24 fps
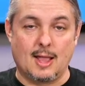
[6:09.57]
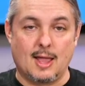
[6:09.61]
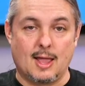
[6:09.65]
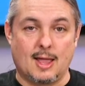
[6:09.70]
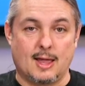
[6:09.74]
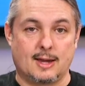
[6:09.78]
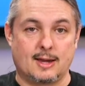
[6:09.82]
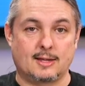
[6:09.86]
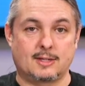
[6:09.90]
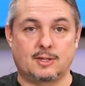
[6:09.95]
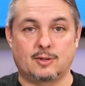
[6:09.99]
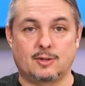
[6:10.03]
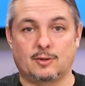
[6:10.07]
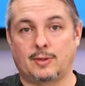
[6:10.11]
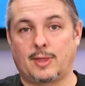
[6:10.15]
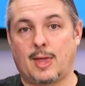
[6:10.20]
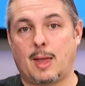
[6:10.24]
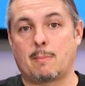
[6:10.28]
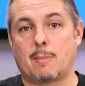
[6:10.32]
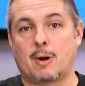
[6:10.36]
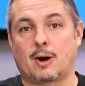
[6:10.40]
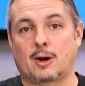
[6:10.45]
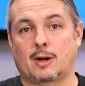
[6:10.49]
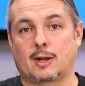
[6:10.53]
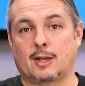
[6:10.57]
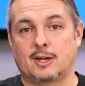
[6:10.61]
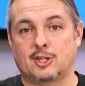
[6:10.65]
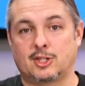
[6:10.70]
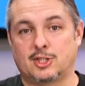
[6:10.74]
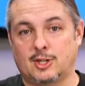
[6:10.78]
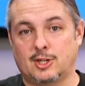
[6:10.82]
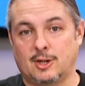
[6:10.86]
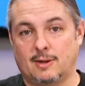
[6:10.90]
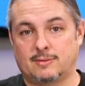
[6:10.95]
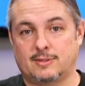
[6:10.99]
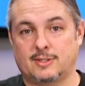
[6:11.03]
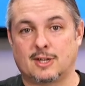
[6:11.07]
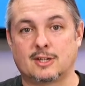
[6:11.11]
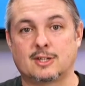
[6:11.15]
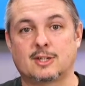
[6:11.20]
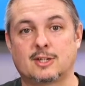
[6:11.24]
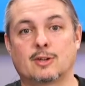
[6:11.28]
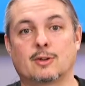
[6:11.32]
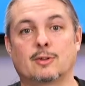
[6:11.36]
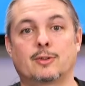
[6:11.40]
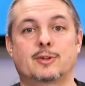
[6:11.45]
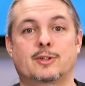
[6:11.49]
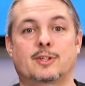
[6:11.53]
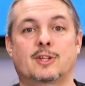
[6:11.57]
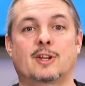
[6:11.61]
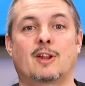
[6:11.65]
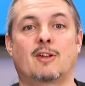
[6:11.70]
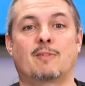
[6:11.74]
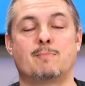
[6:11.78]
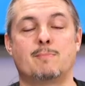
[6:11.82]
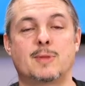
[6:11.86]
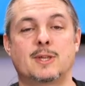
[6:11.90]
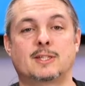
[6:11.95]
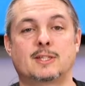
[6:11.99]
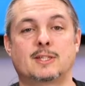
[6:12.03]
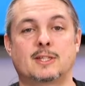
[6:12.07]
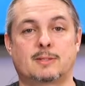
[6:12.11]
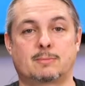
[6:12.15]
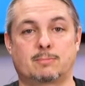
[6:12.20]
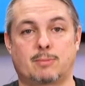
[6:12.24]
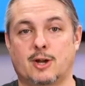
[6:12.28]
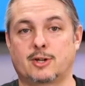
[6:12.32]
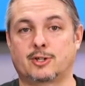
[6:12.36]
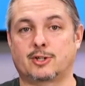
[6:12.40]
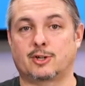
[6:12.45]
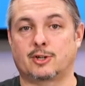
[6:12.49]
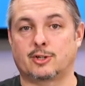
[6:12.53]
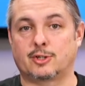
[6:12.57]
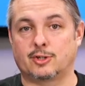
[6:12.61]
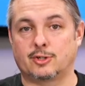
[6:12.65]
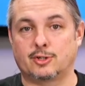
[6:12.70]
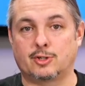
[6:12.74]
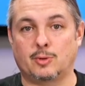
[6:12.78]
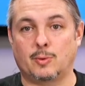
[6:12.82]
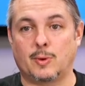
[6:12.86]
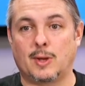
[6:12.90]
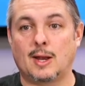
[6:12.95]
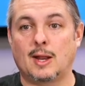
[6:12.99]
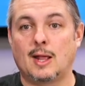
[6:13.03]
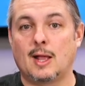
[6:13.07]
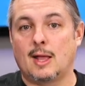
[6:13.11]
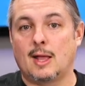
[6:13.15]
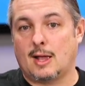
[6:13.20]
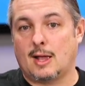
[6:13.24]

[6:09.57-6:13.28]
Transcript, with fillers: And until that market shifts, until there's enough business pressure to do it,